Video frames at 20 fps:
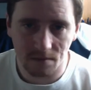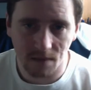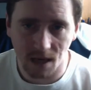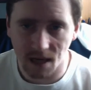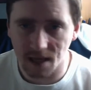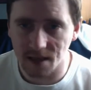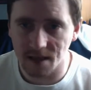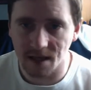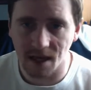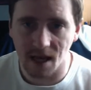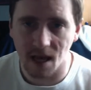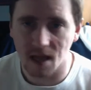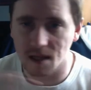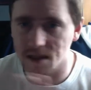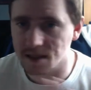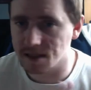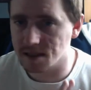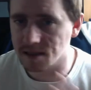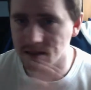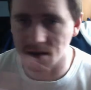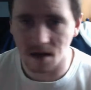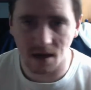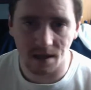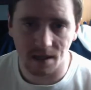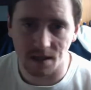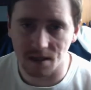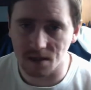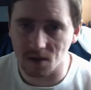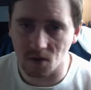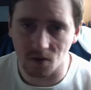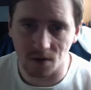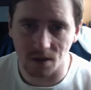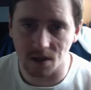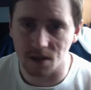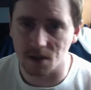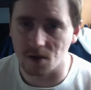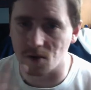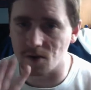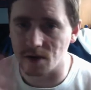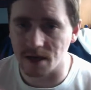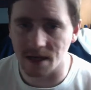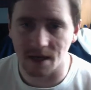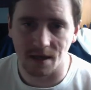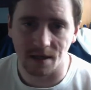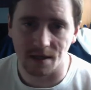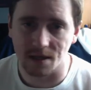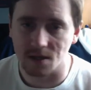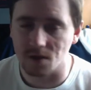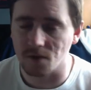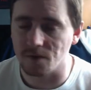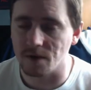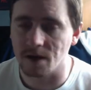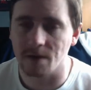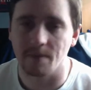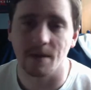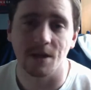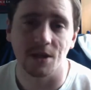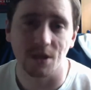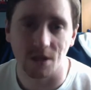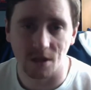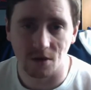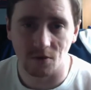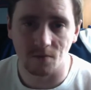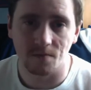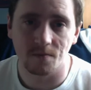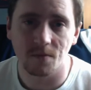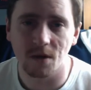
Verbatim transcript: Anything else, I don't condone and I don't recommend you do.